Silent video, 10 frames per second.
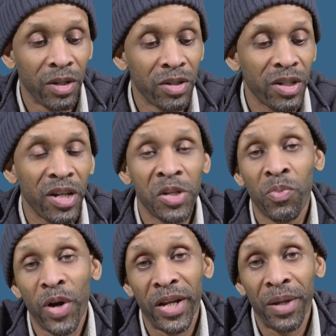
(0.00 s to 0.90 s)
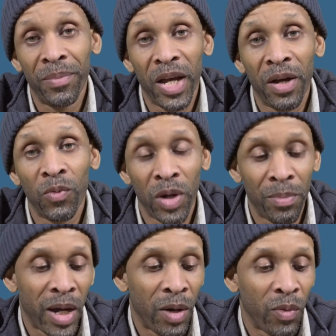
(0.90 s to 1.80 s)
So let's break them down one
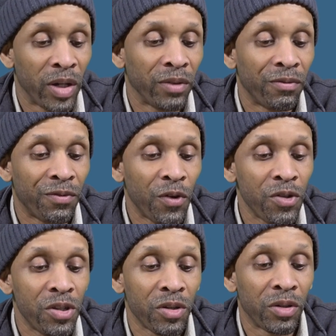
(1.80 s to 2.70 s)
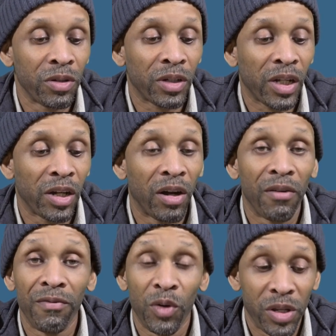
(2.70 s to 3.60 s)
by one. First, you're going to click
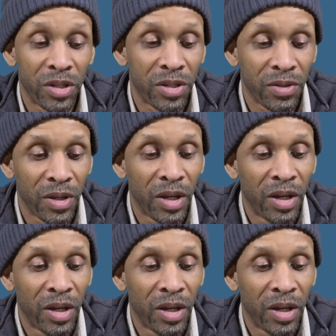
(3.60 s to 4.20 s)
on voice.